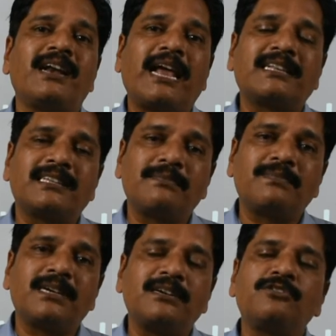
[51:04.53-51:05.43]
and
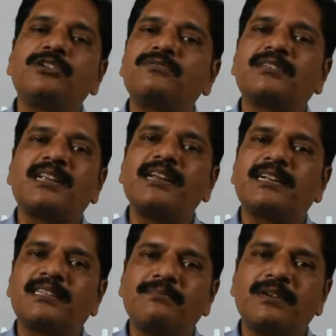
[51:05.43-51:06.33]
accepted, universally
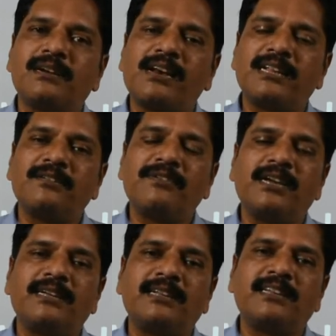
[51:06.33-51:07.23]
accepted
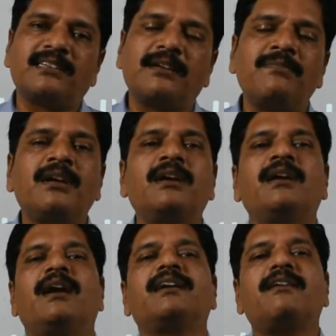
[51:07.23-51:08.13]
classification system?
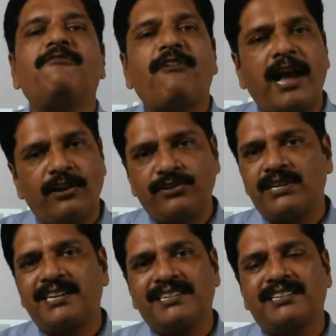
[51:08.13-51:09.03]
It is the
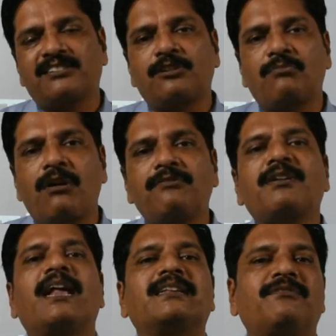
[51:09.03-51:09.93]
phylogenetic system of
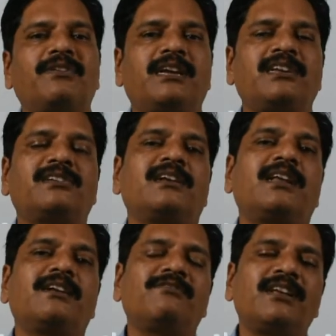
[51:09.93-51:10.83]
classification,
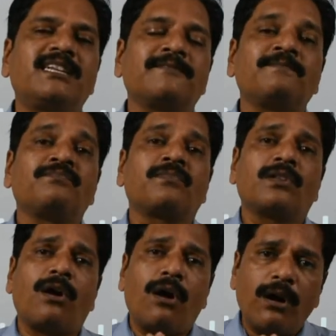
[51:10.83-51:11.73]
in which
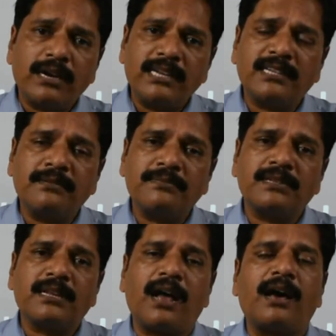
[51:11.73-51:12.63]
the
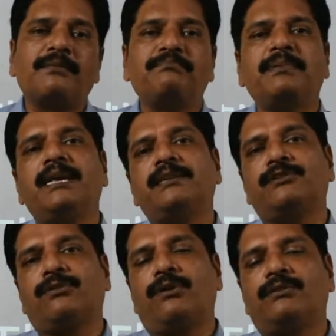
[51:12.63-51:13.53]
organisms are
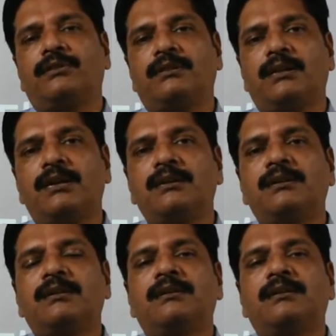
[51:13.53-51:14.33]
based on the